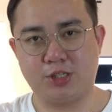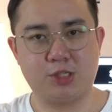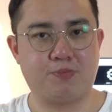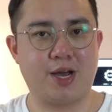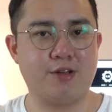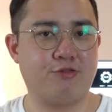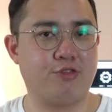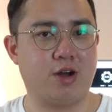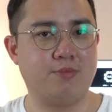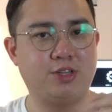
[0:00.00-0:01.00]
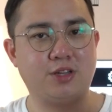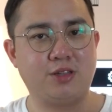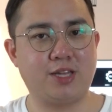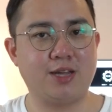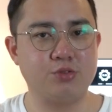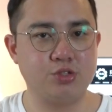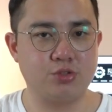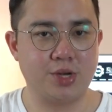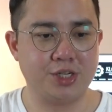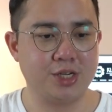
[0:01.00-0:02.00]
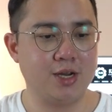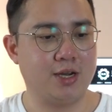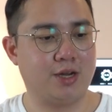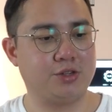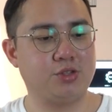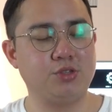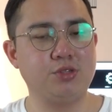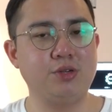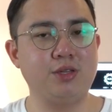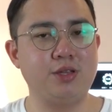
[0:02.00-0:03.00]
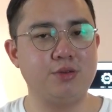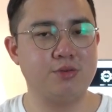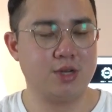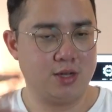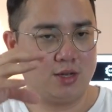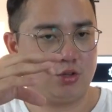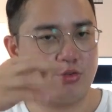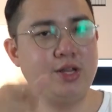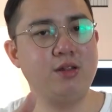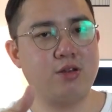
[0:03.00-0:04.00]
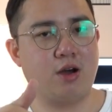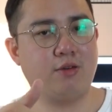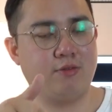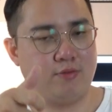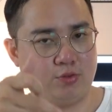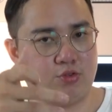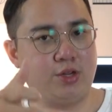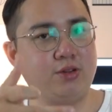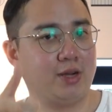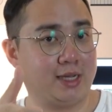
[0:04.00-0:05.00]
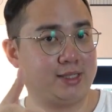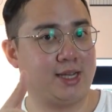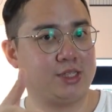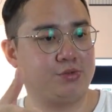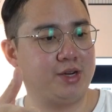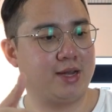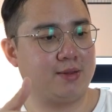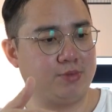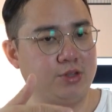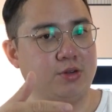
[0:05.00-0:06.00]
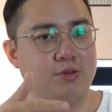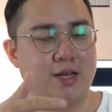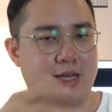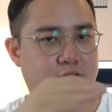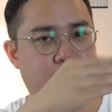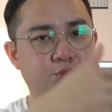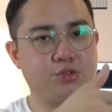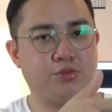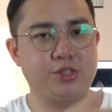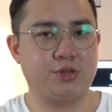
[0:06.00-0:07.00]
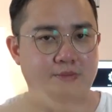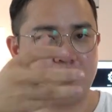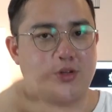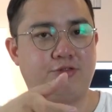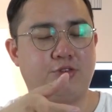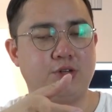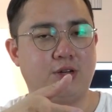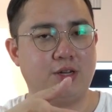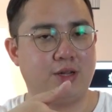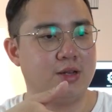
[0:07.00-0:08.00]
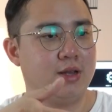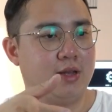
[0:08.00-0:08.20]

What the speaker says: inspired from the Nintendo Switch, and there's also a new twin dock accessory that, you know, has two screens. You can put your phone on it,